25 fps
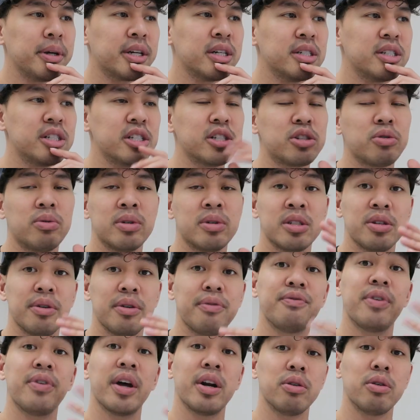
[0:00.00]
because this one's a
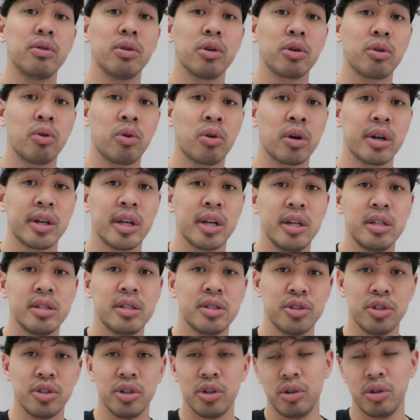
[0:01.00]
federal court
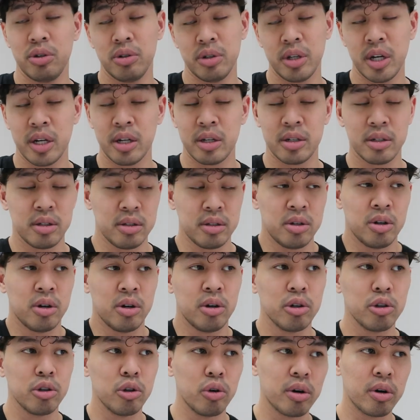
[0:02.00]
case, so like you
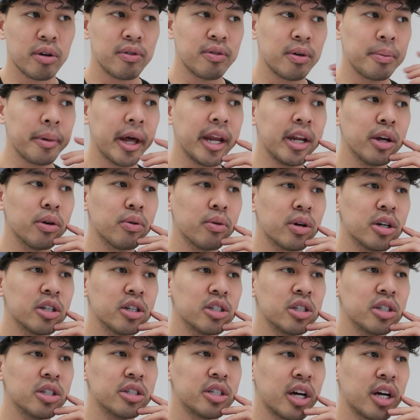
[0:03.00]
know a lawyer from anywhere
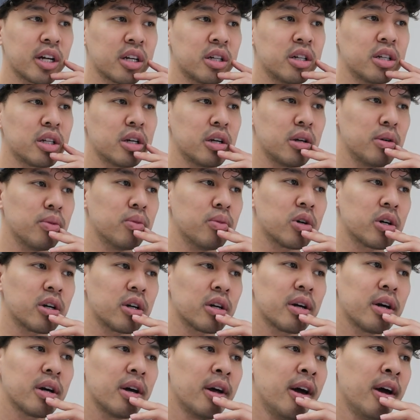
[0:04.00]
should technically work.